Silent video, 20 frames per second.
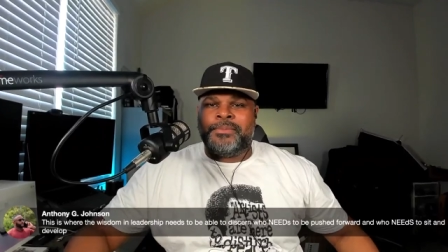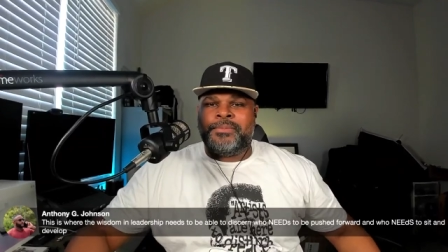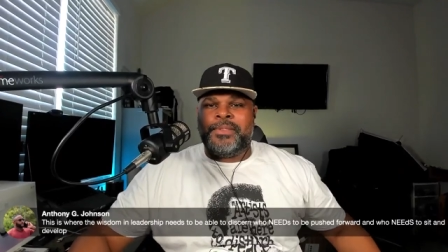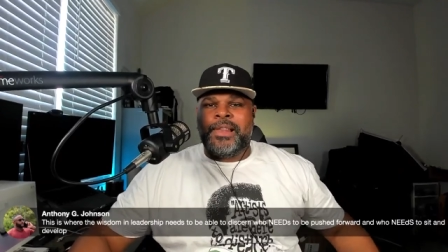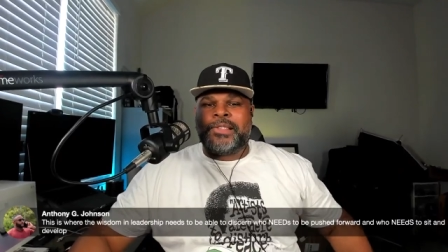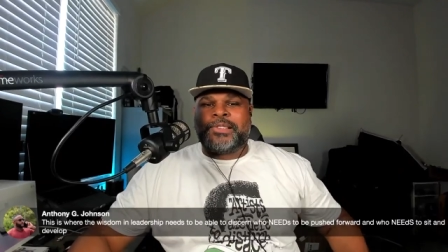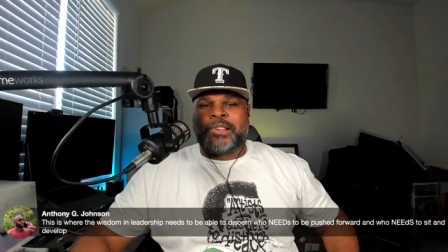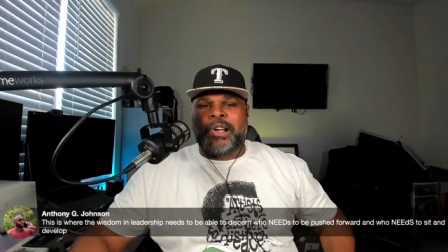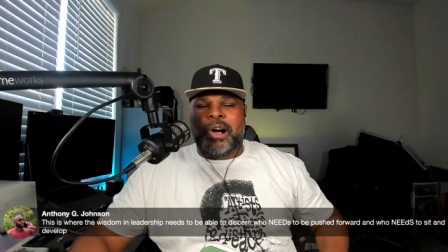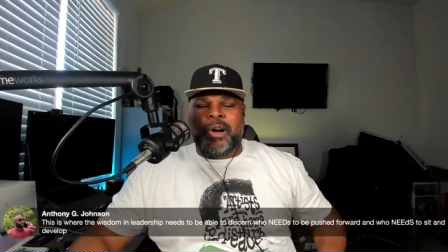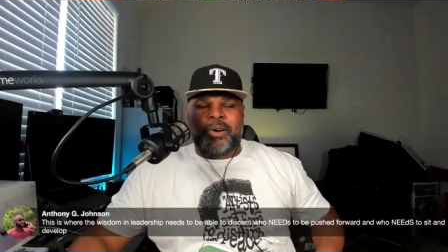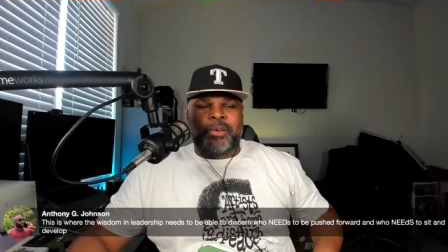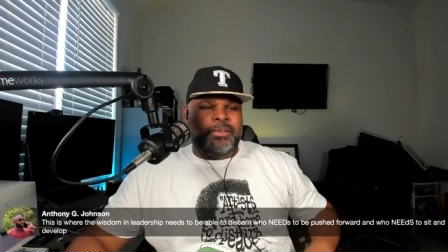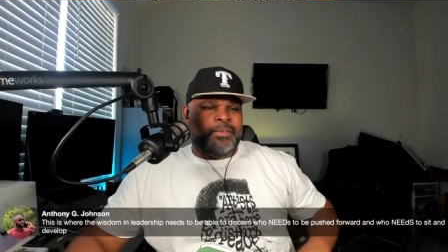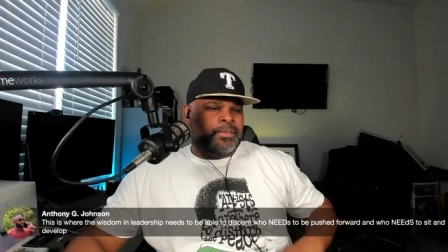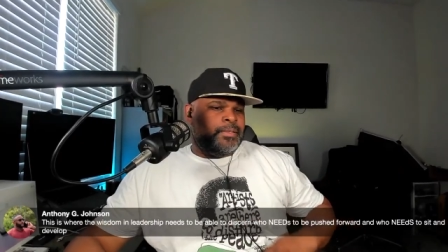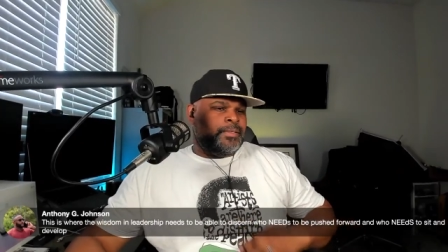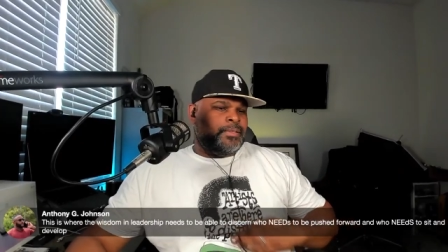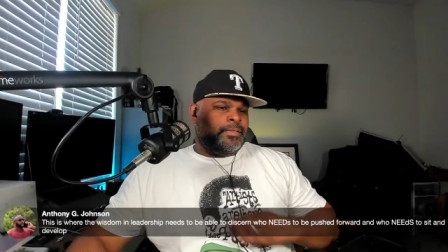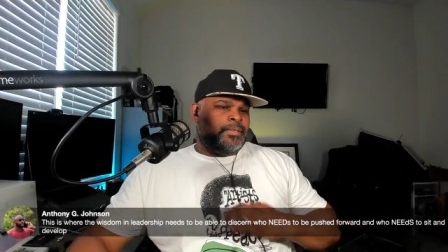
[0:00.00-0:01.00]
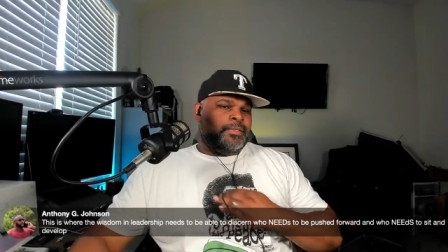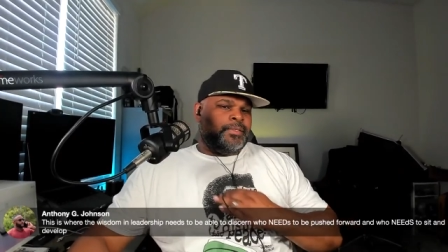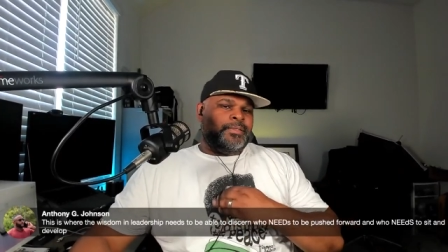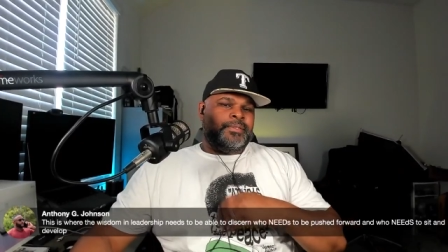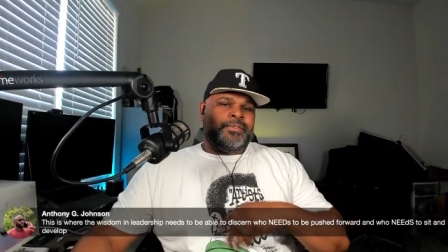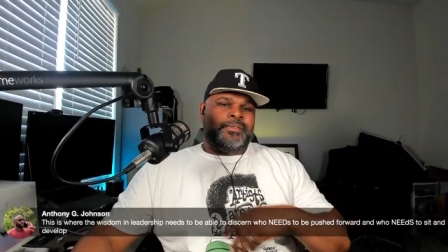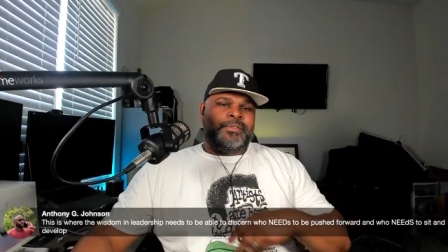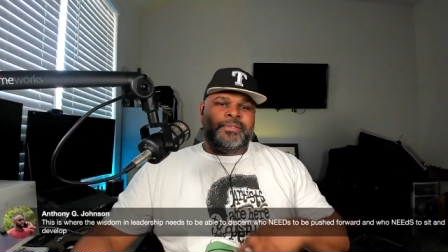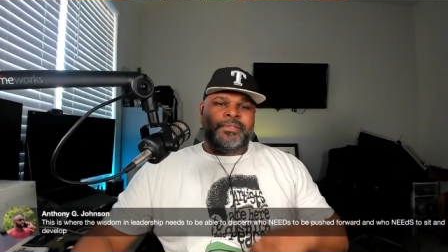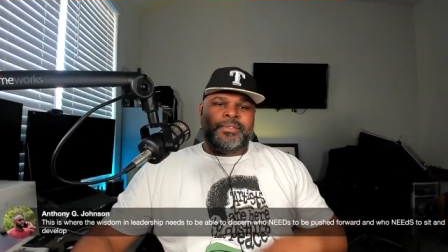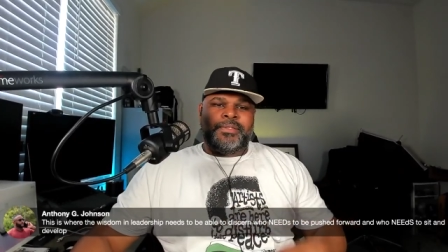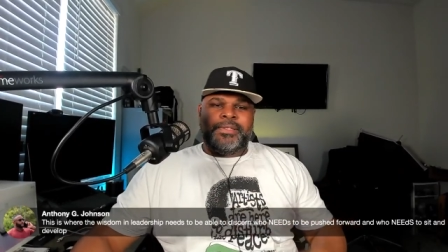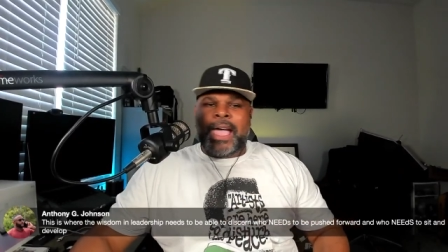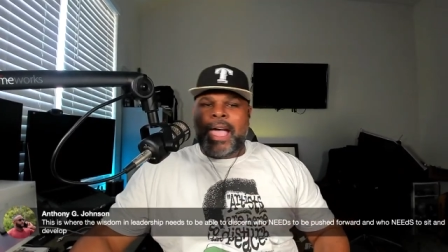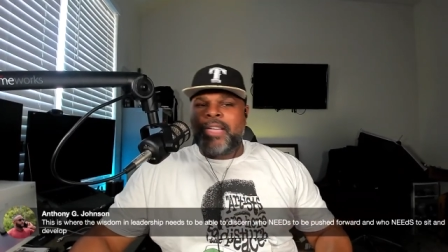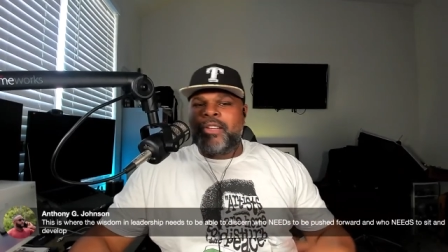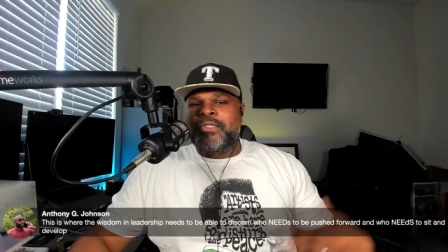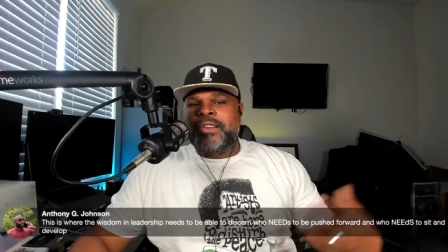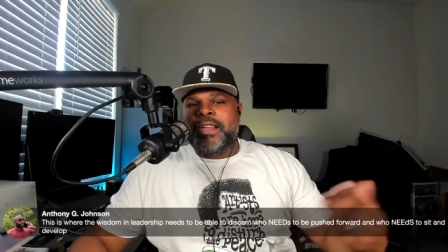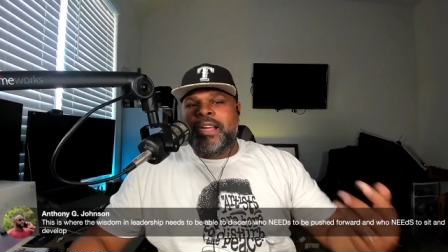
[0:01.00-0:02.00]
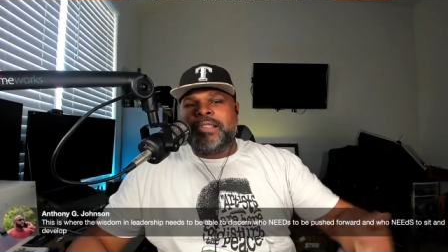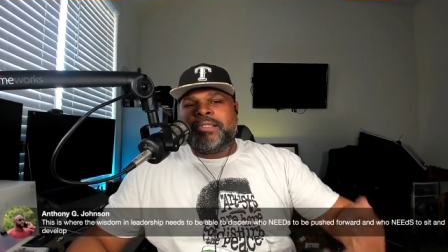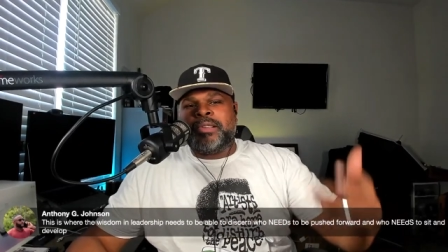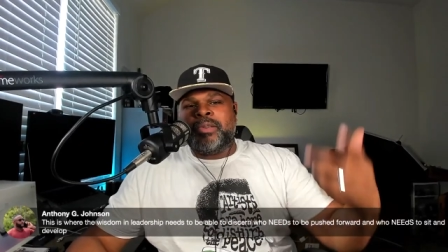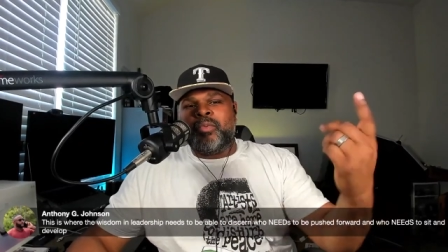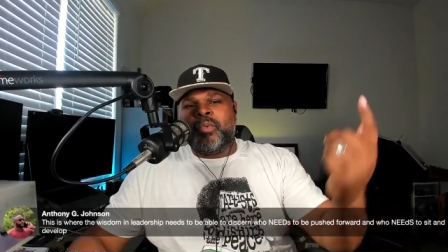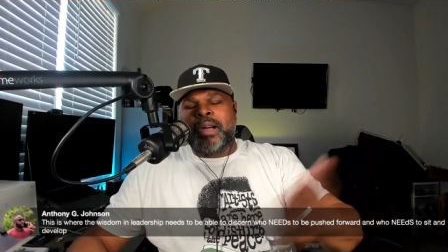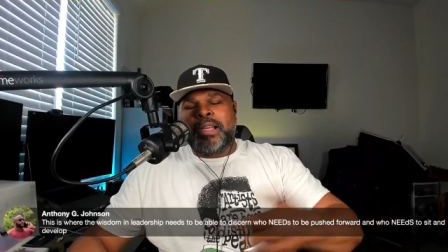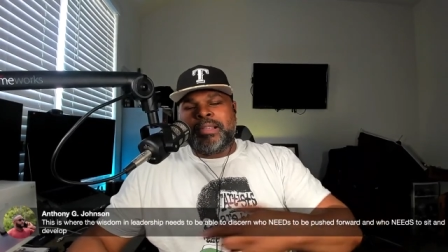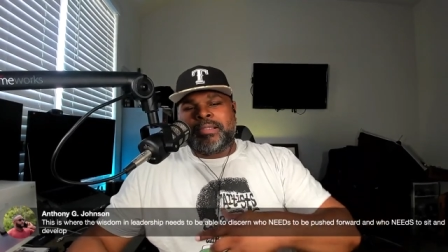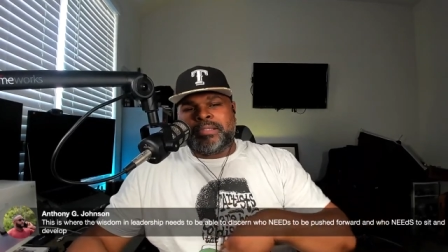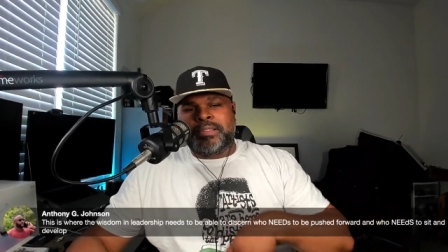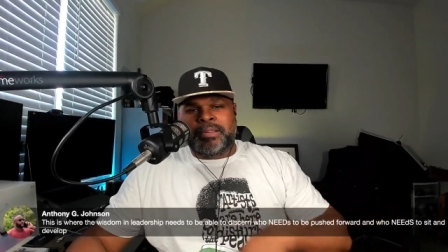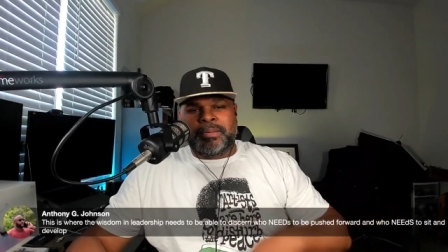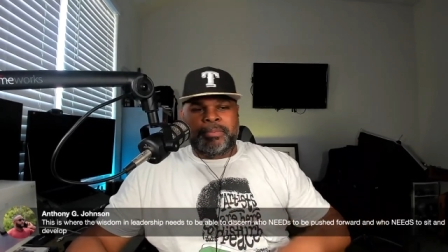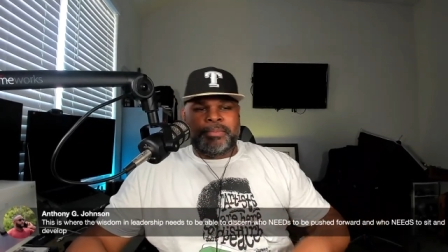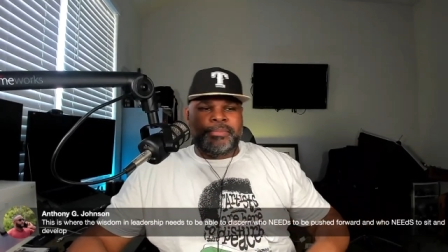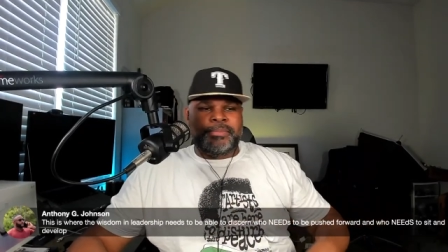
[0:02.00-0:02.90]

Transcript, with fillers: Let's go. Yeah, you need some wisdom.